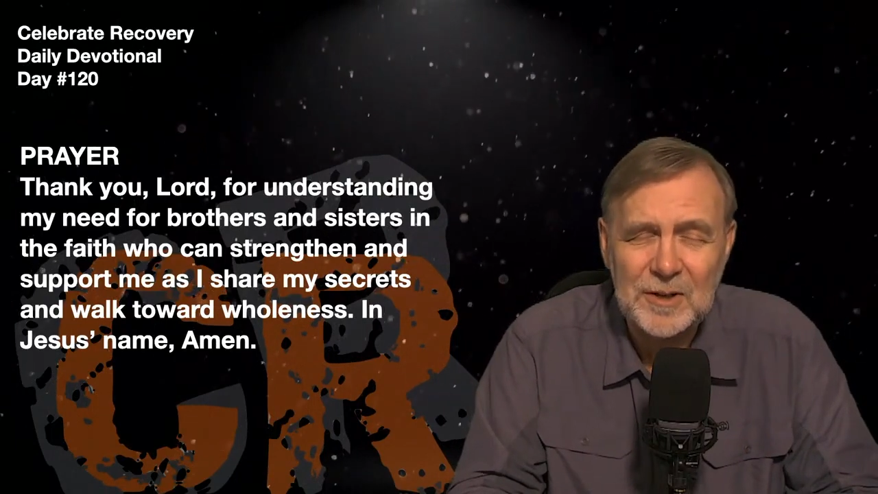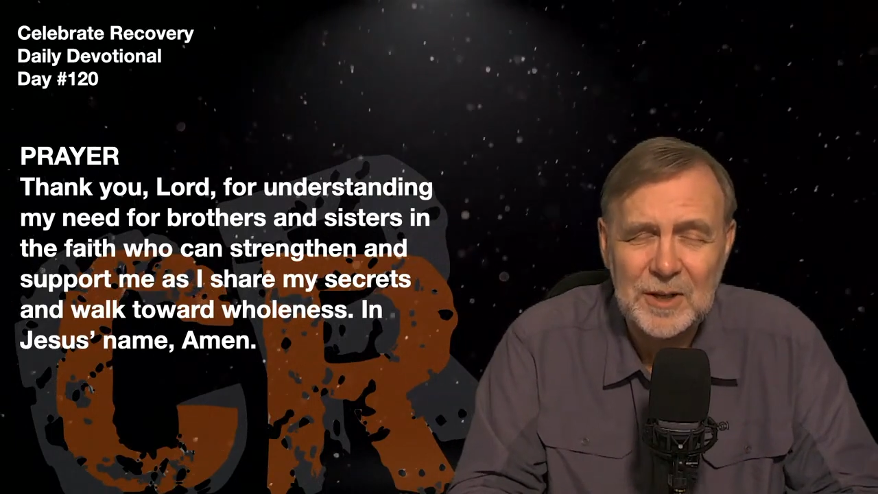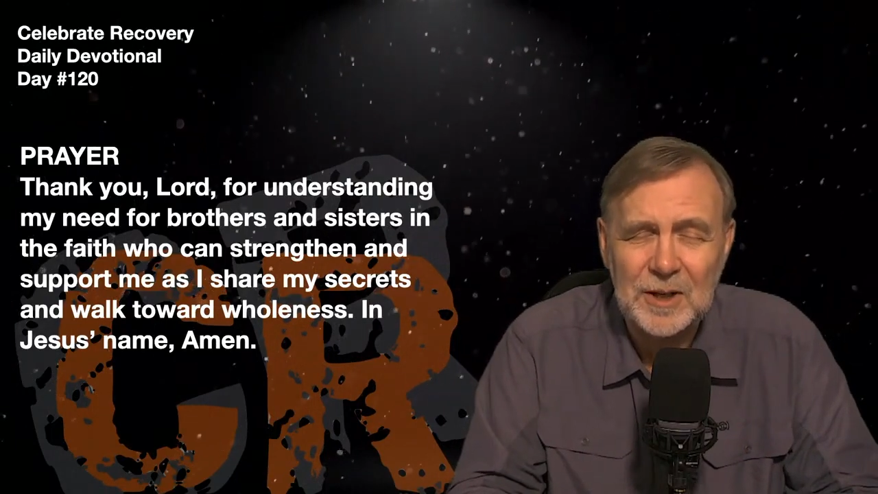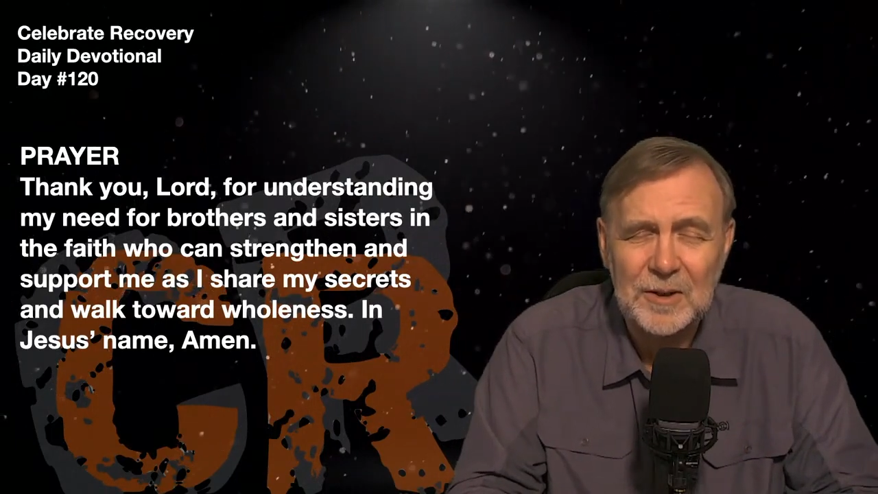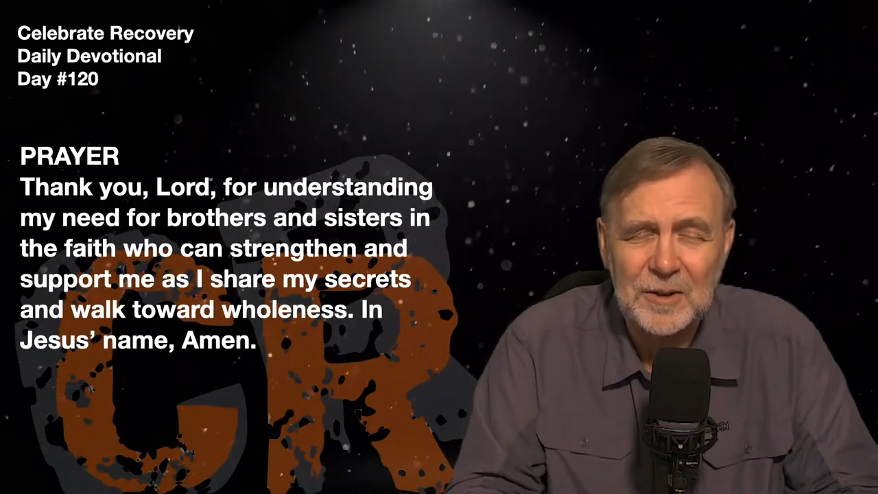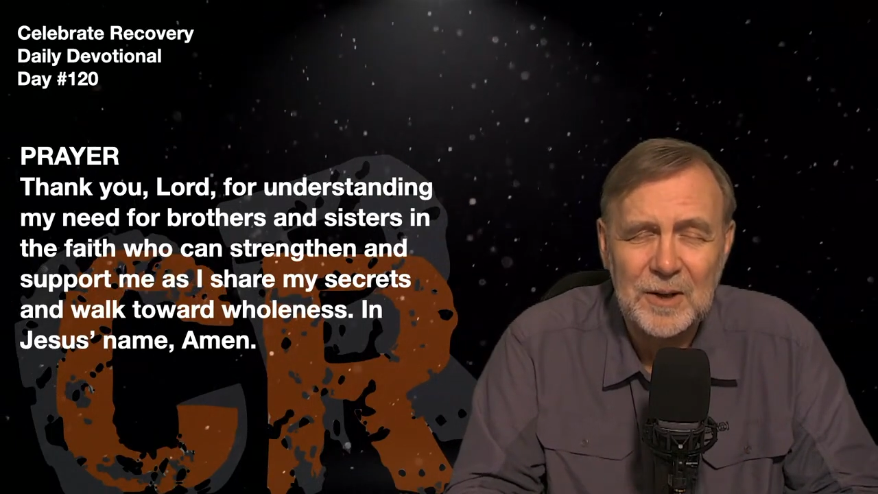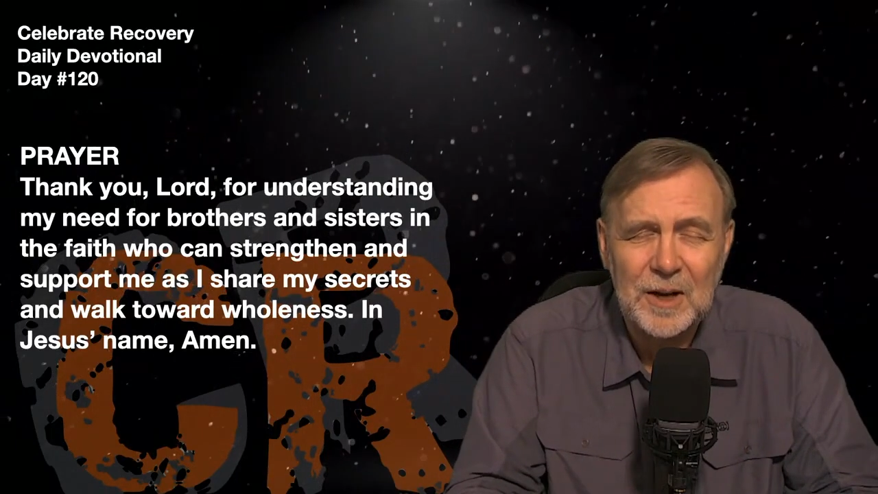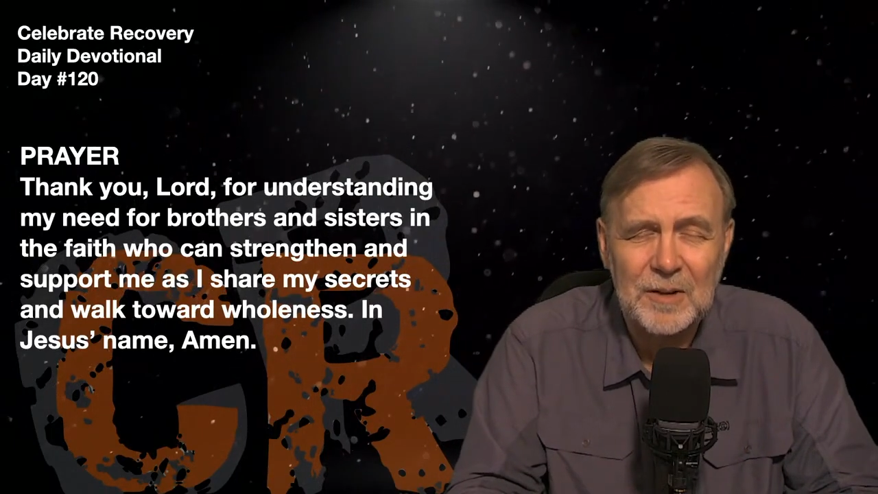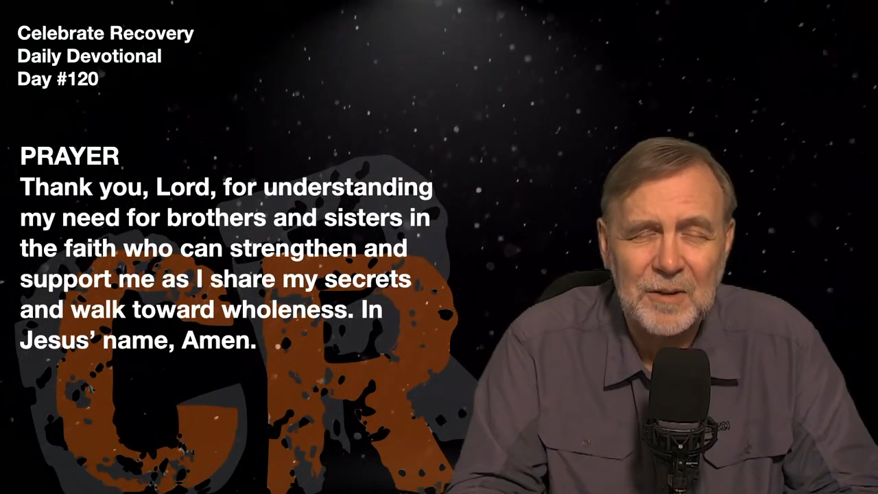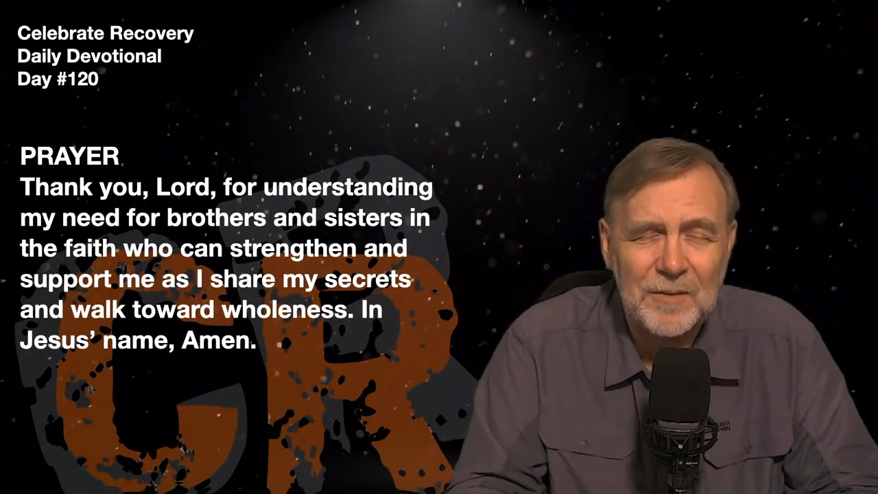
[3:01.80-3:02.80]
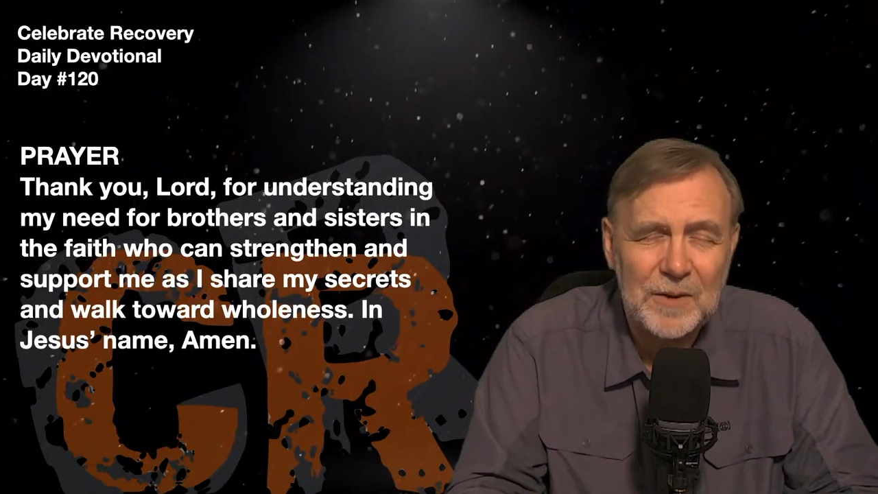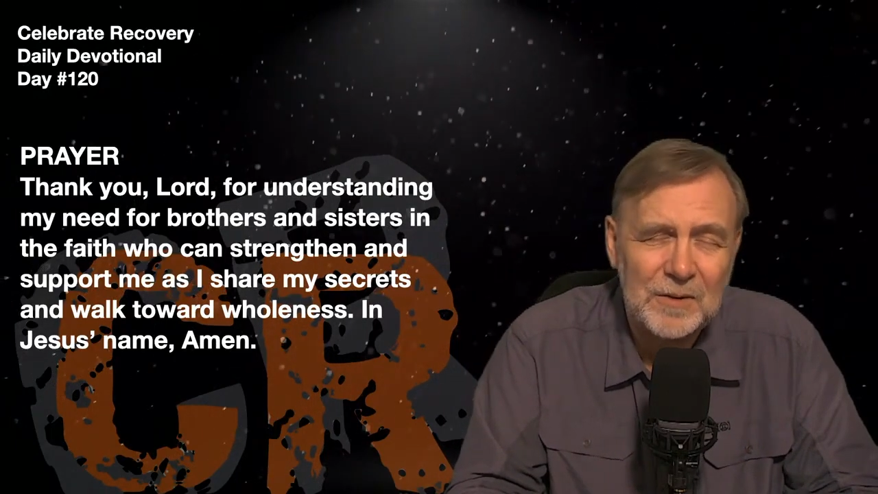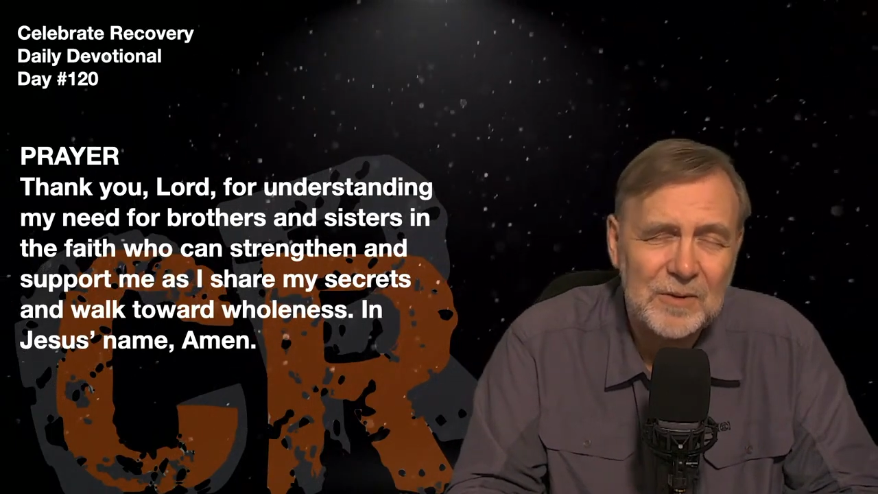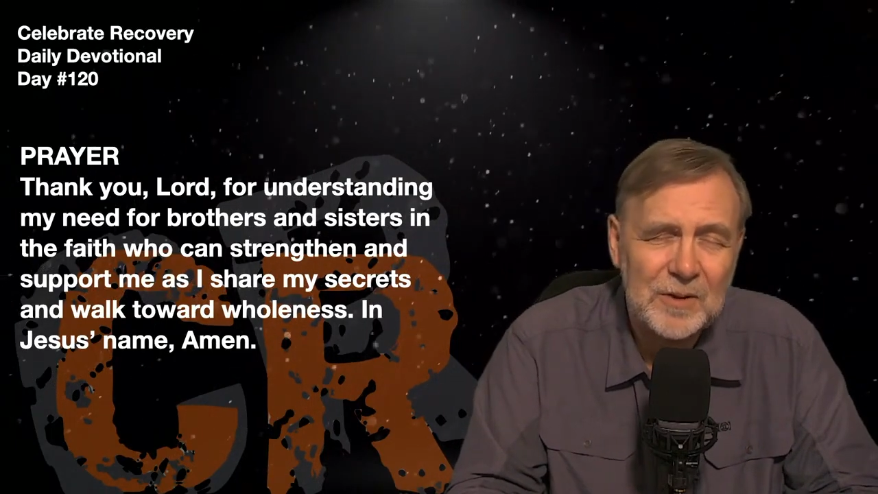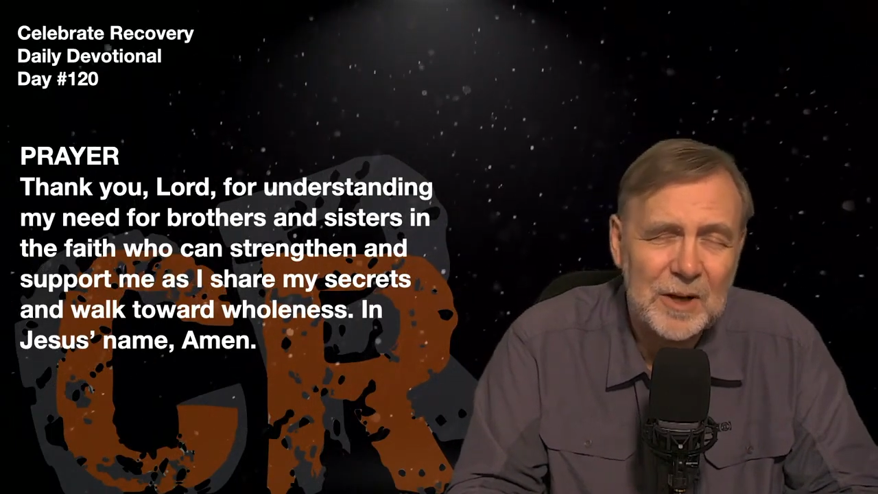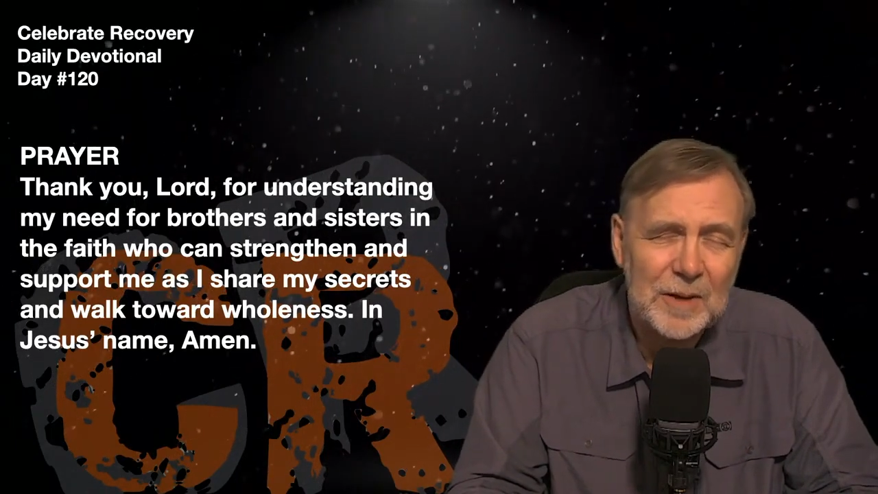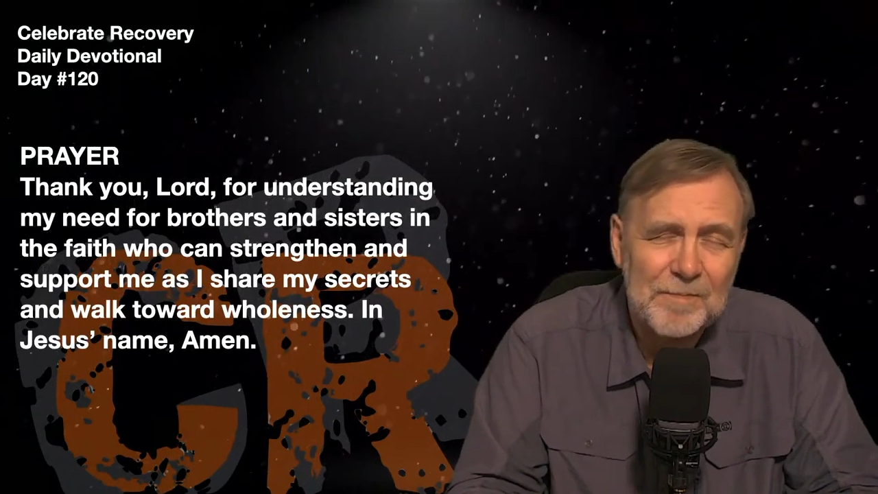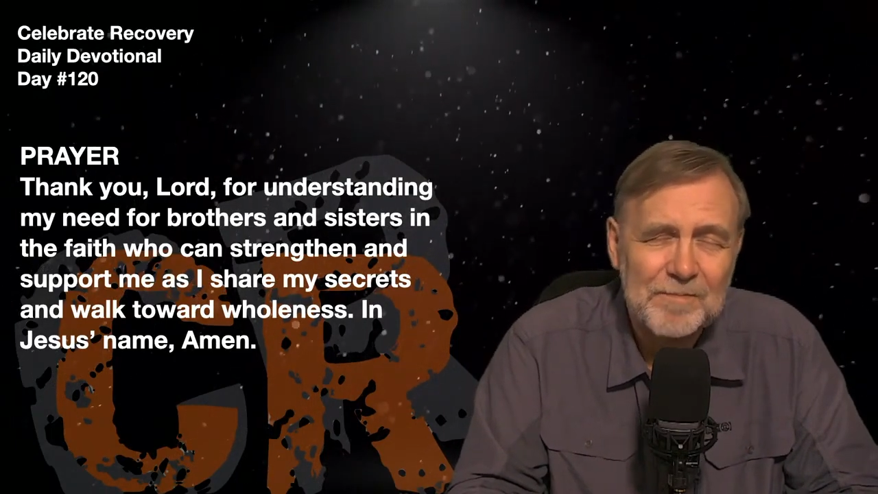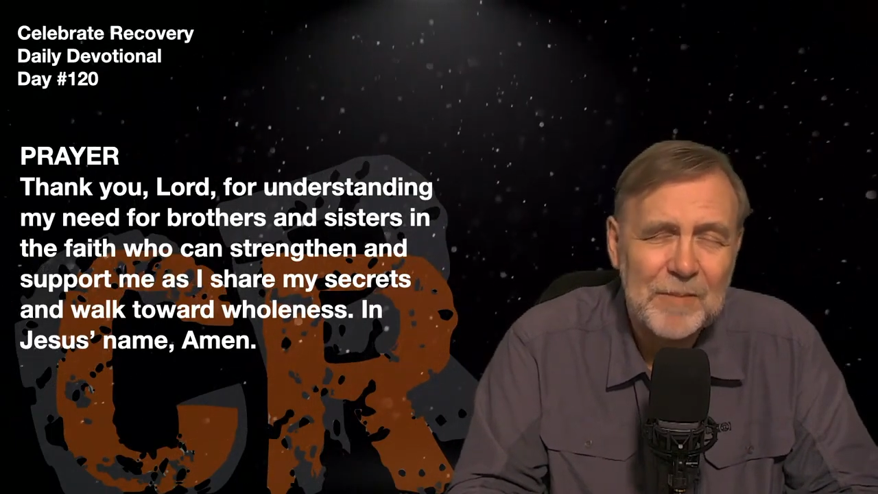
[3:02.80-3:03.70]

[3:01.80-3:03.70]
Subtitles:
together at the fifth step.